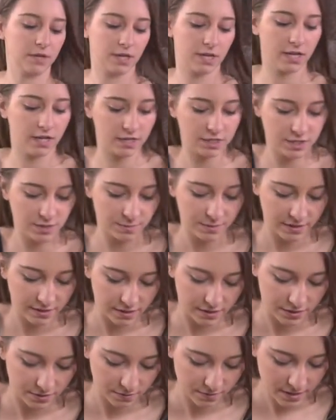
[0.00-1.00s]
gonna kind of spread
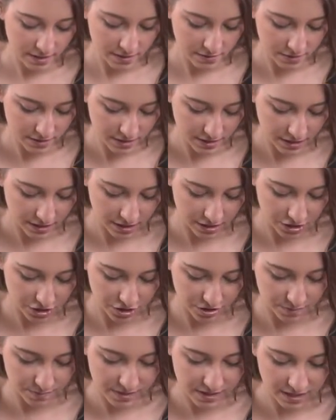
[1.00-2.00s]
this around, and it
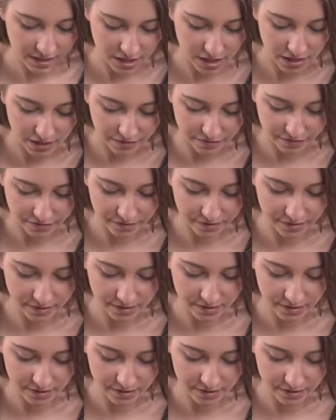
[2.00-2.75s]
should be enough